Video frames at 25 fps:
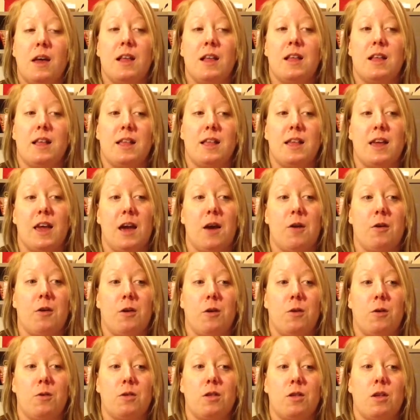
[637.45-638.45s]
Let's see how it
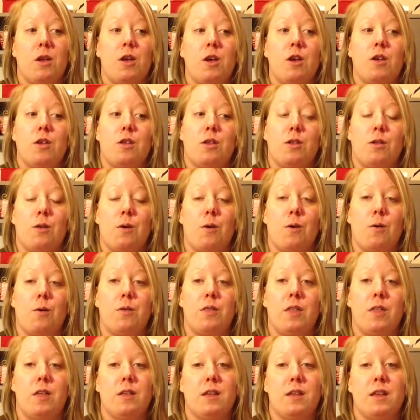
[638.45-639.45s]
goes.
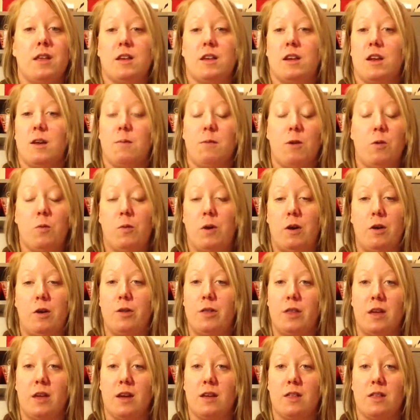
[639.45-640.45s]
So it's going to be one or
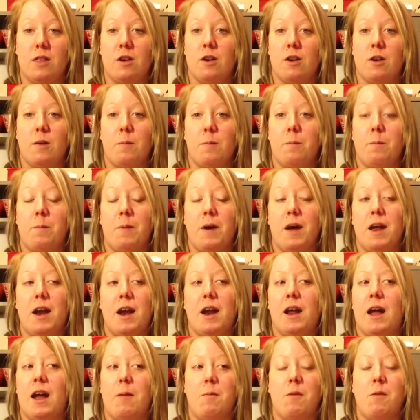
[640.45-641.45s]
the other, but
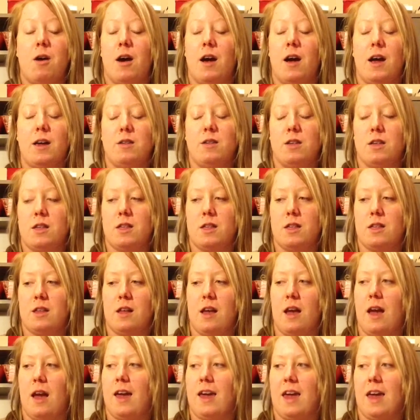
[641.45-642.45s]

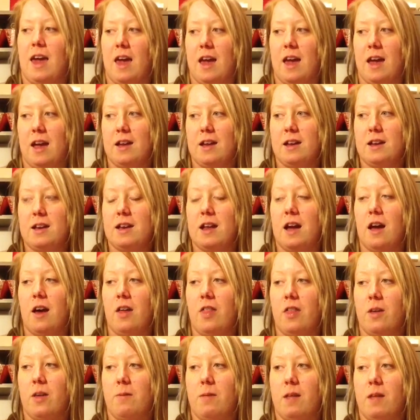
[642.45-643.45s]
I can't tell
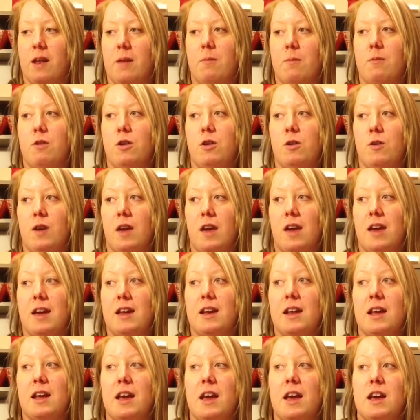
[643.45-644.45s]
them that I'm doing it